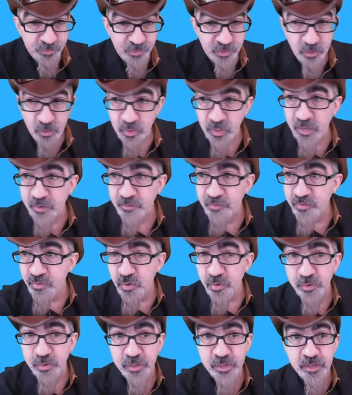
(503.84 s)
my whole life
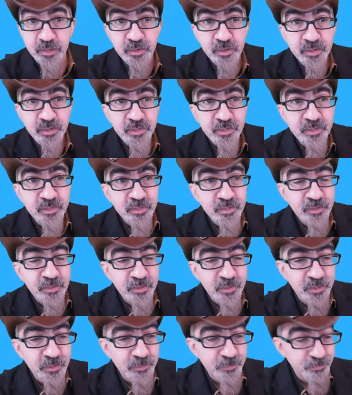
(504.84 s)
story here.
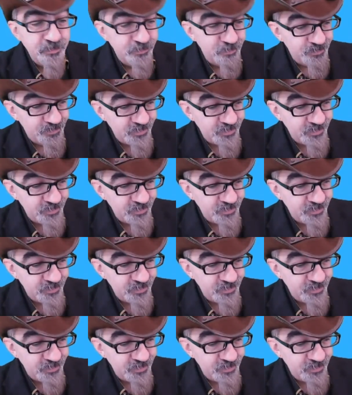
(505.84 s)
I